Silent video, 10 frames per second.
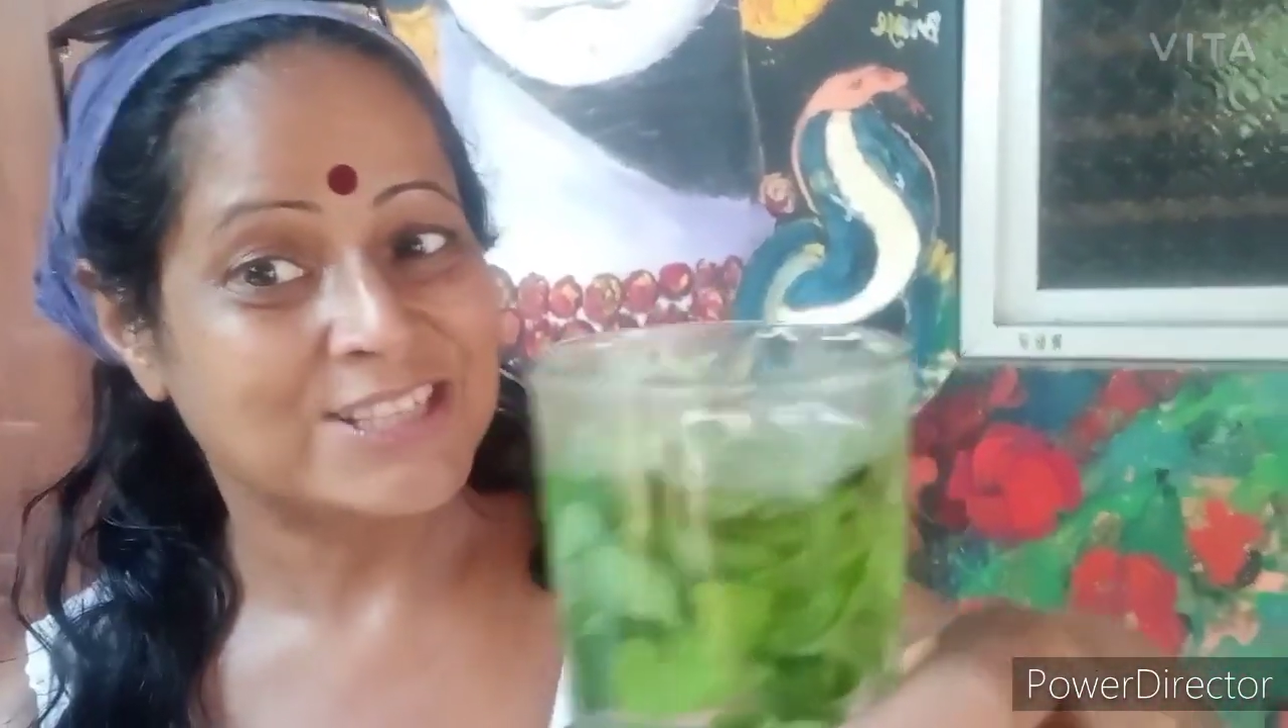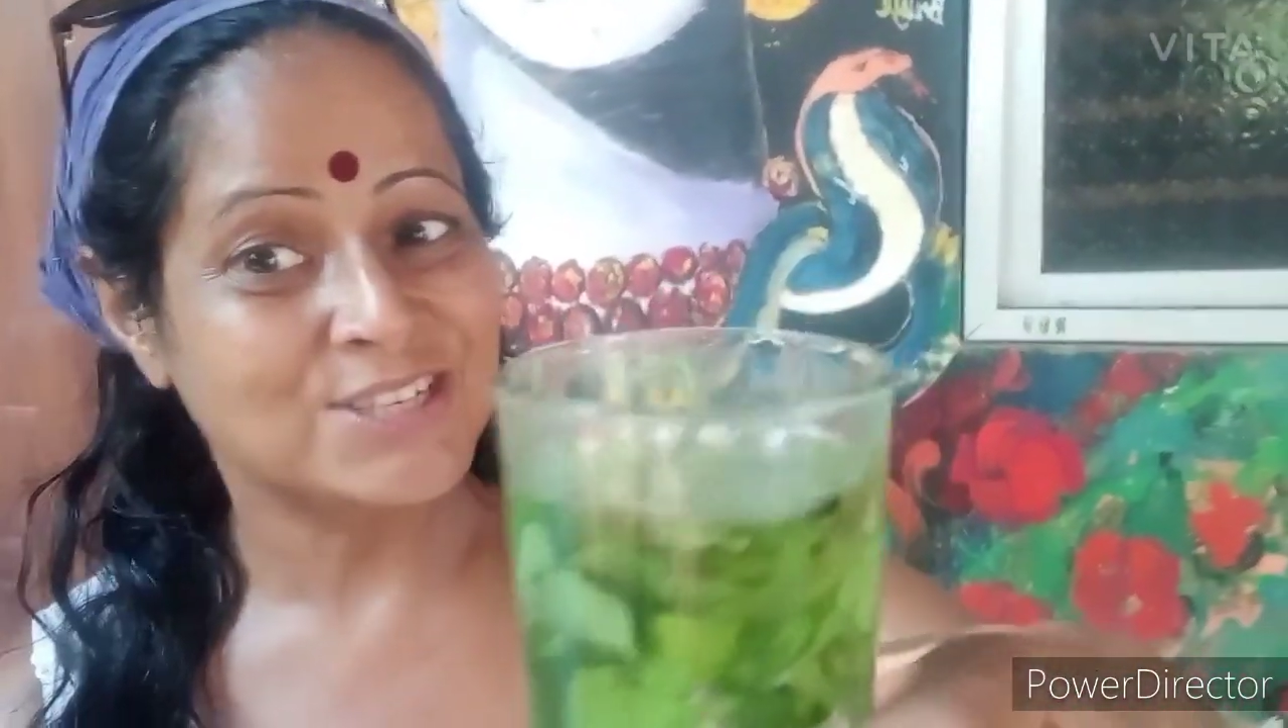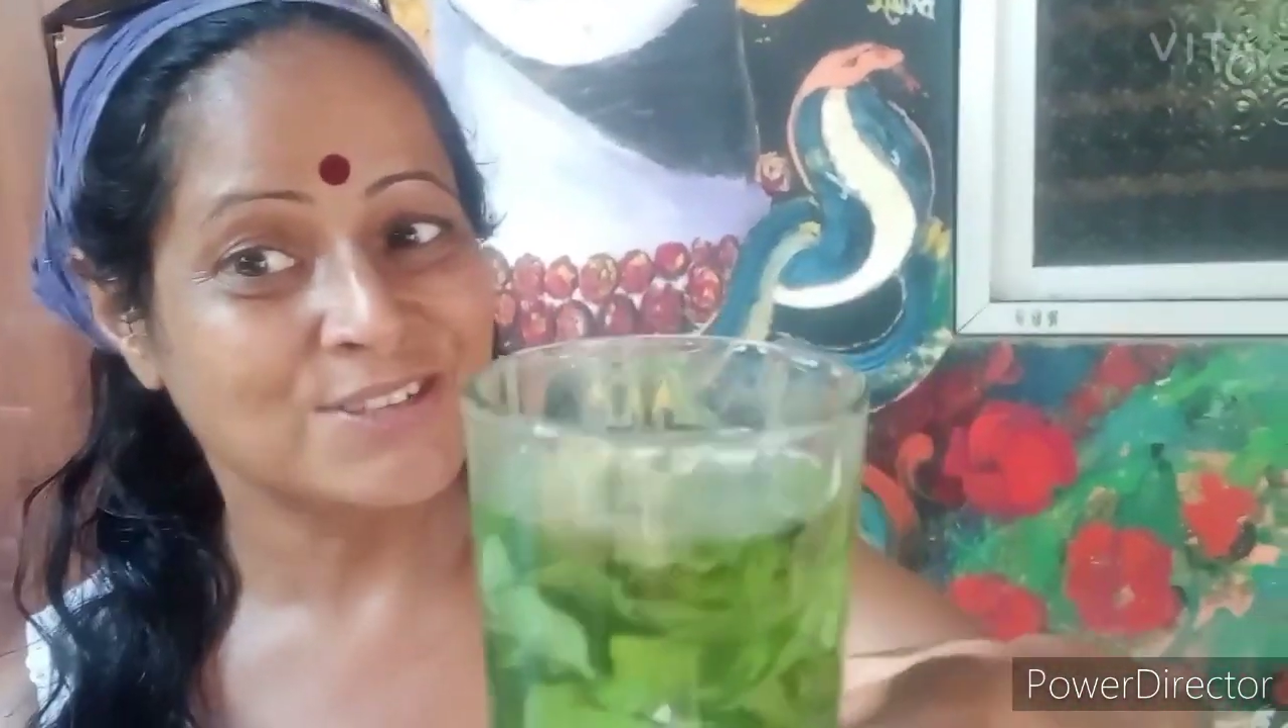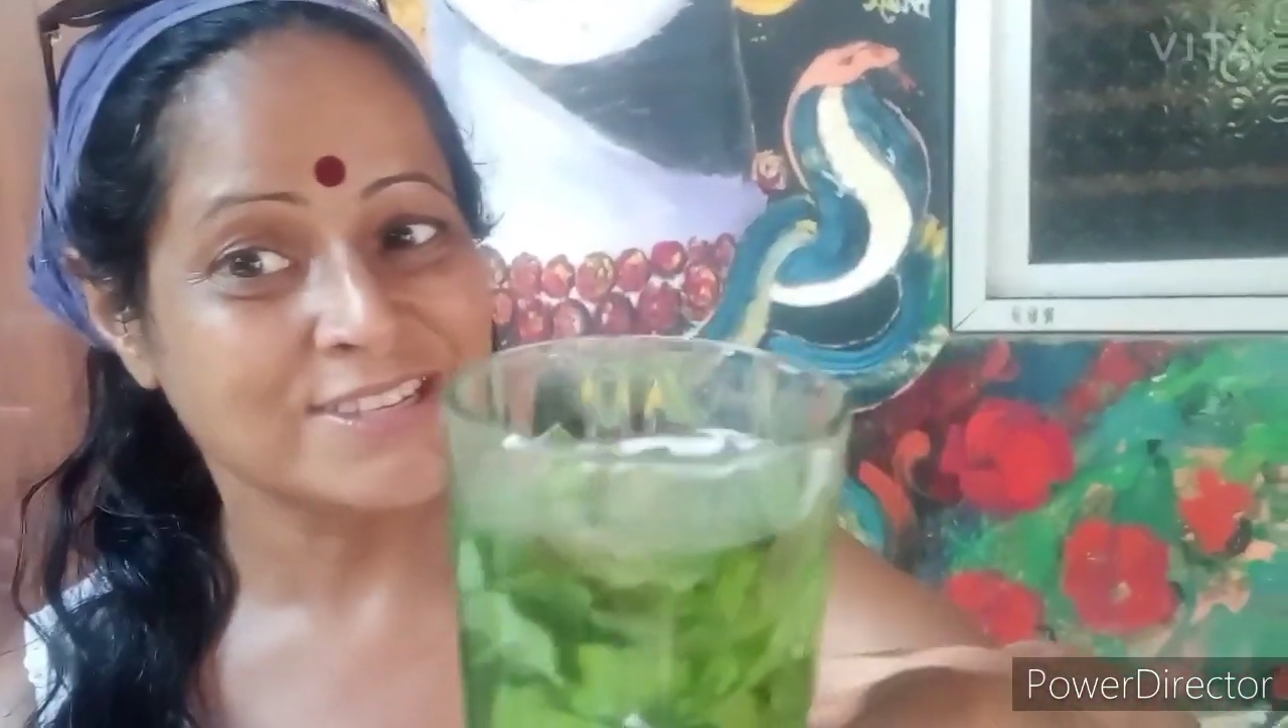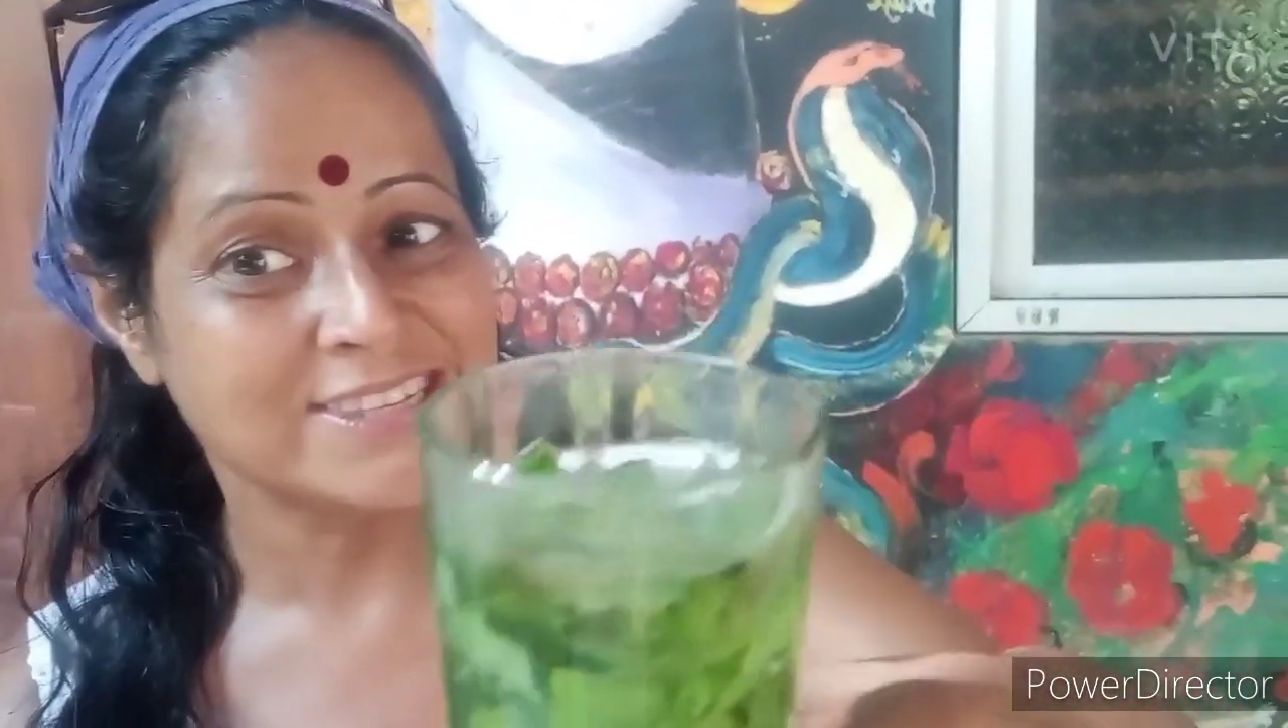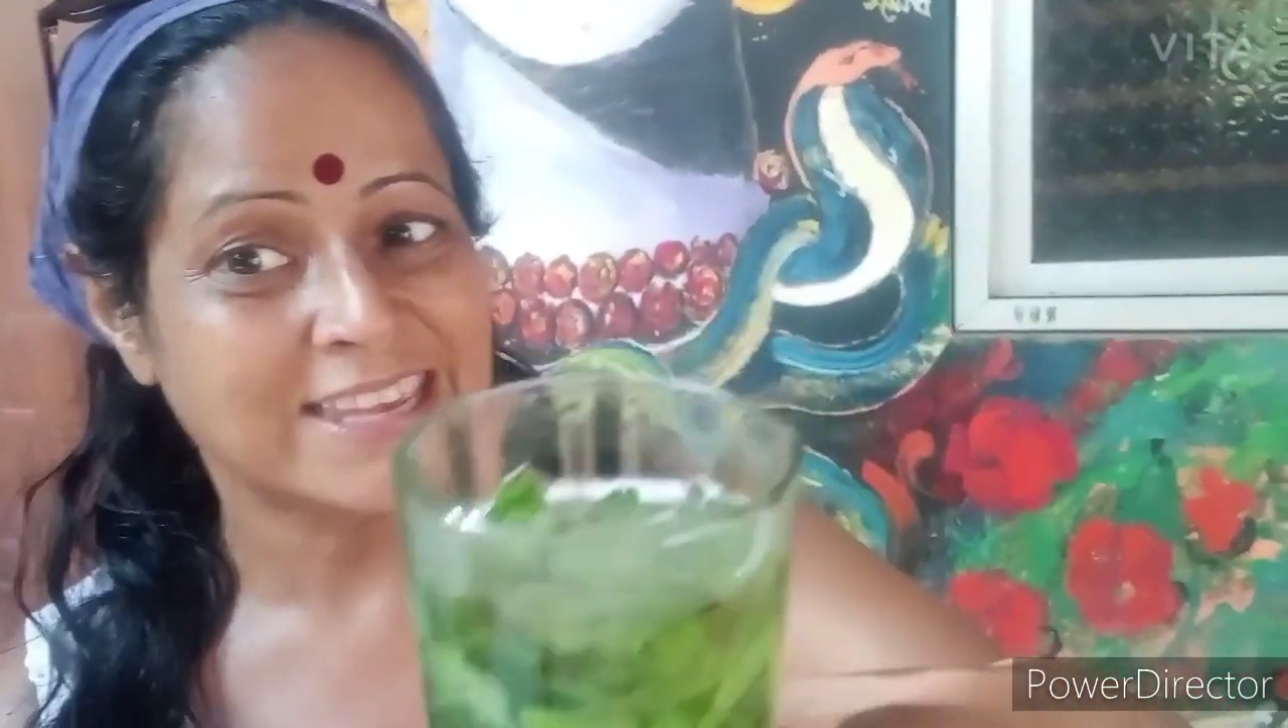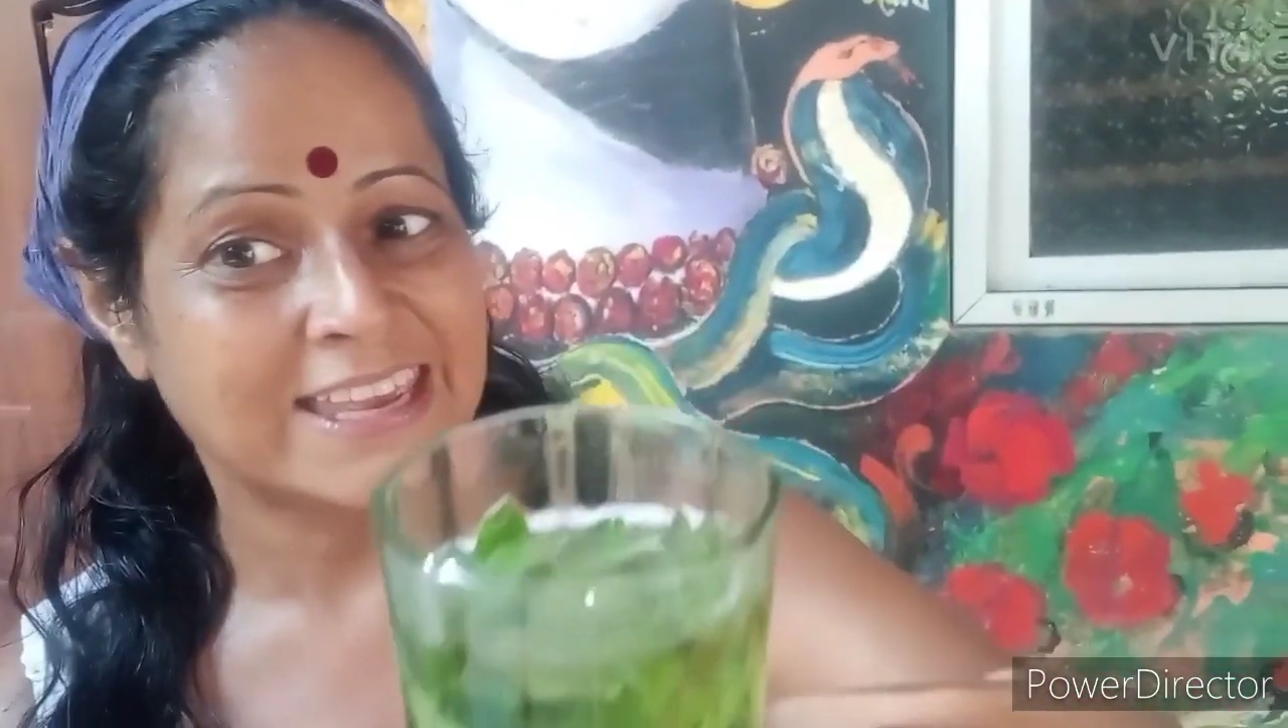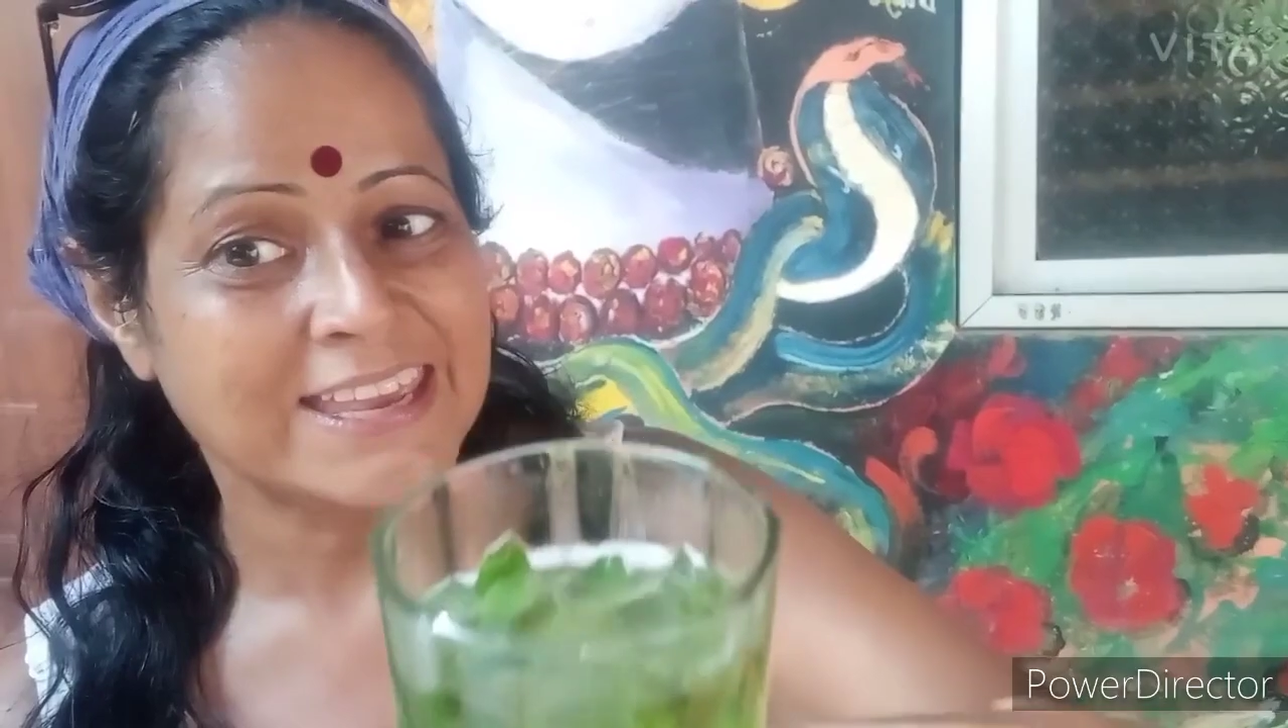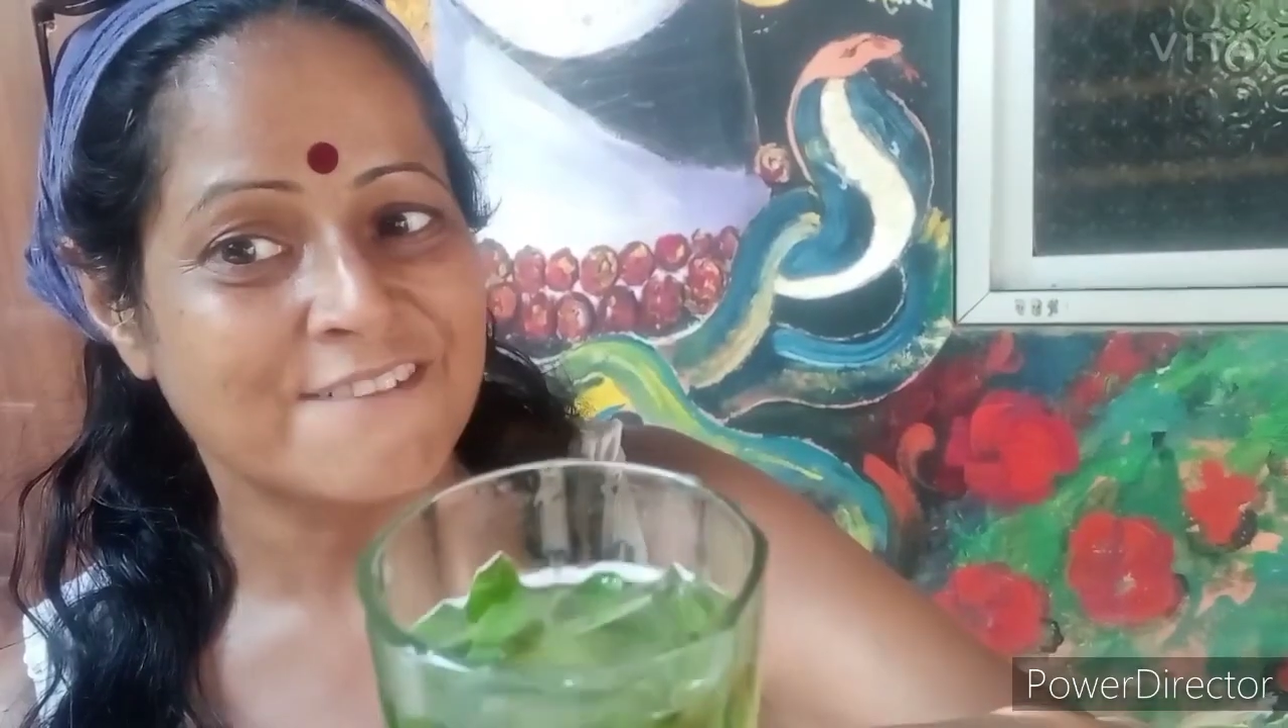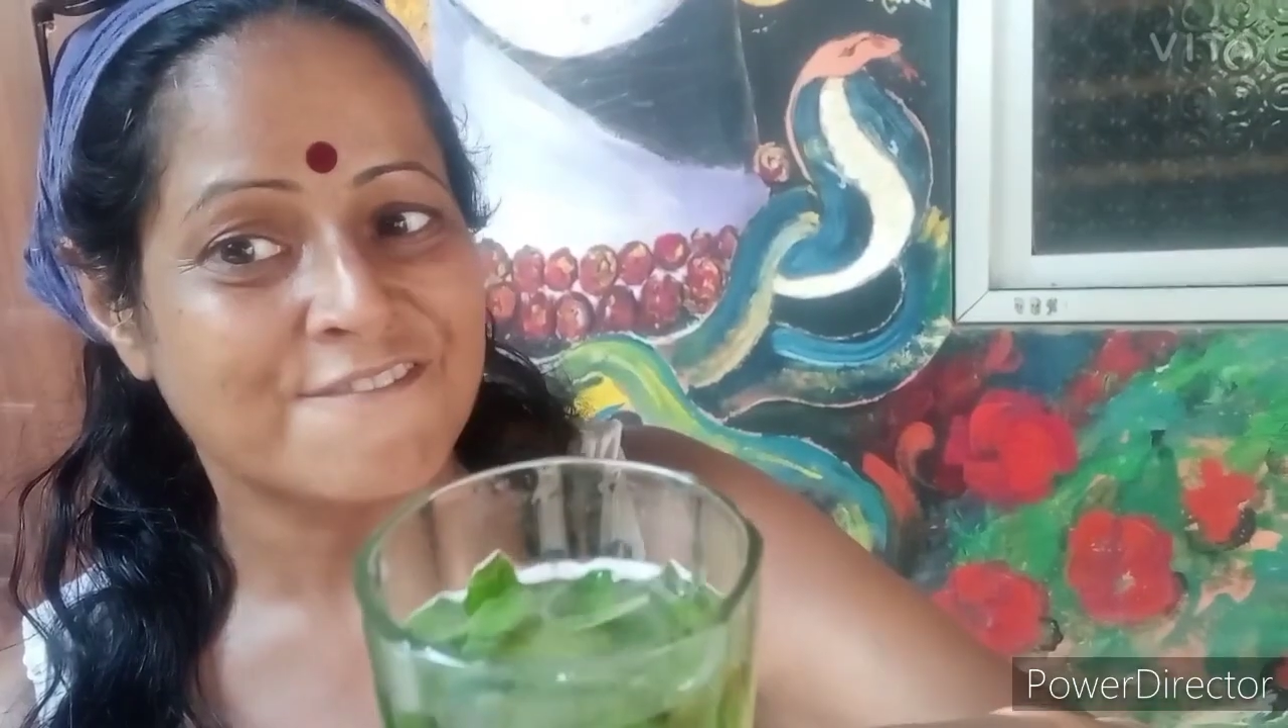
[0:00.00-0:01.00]

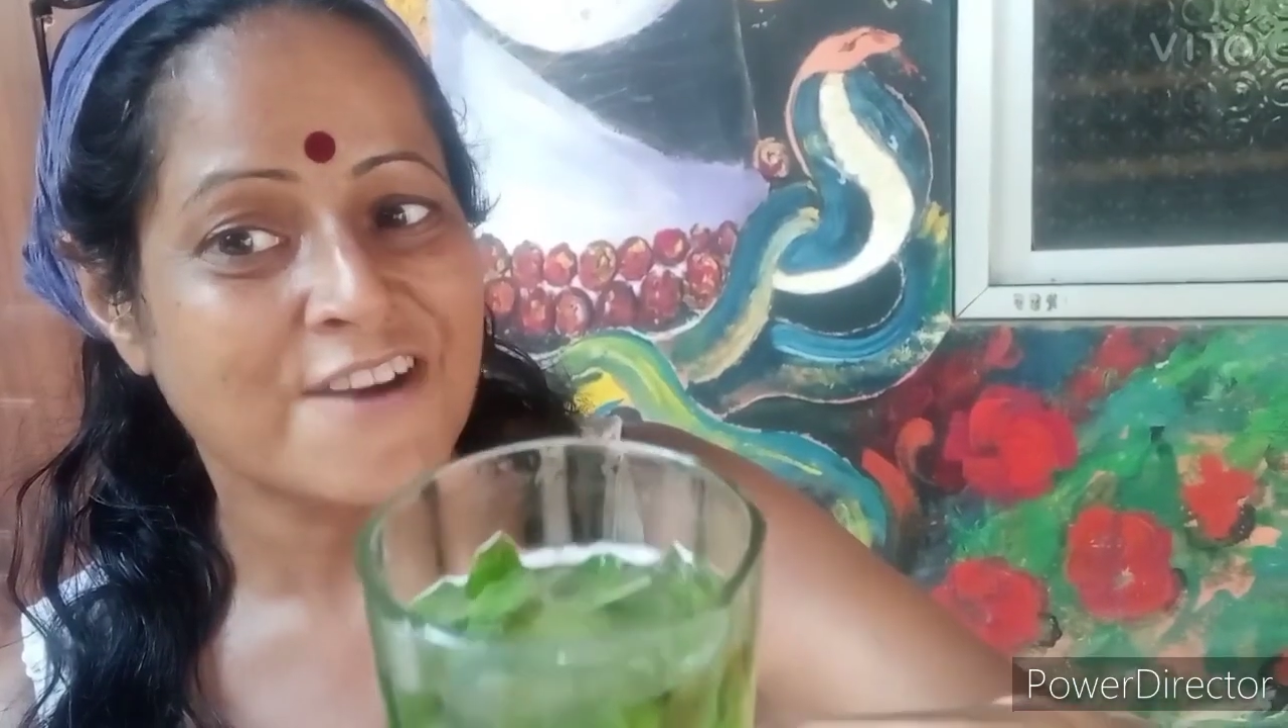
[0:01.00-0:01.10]
Tulsi